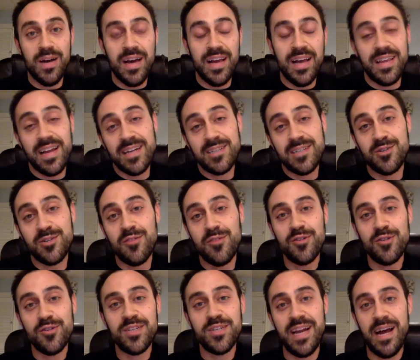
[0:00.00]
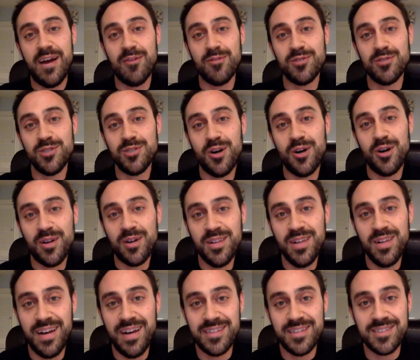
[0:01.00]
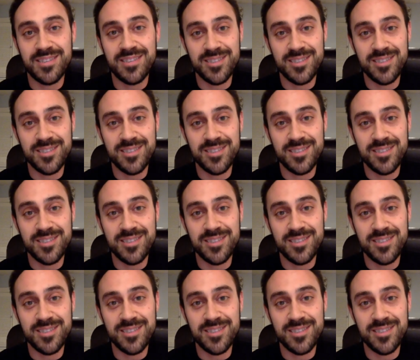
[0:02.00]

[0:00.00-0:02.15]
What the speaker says: And then I stood for 10 hours and taught a class.